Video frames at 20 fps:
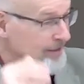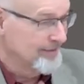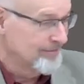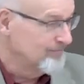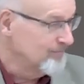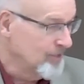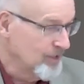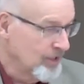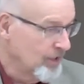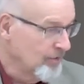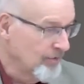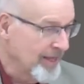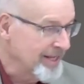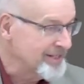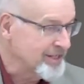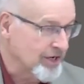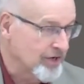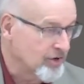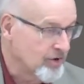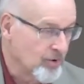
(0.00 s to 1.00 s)
You know, that's
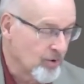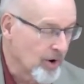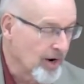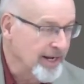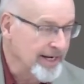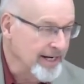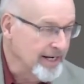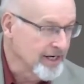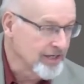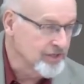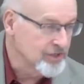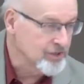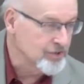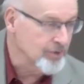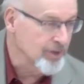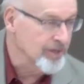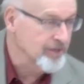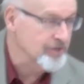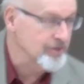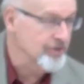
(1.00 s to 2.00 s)
a great
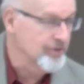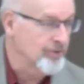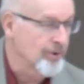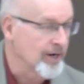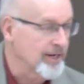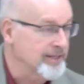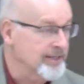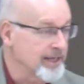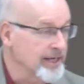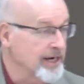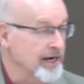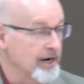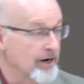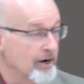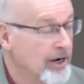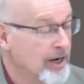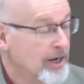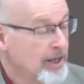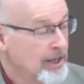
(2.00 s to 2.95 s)
illustration right there.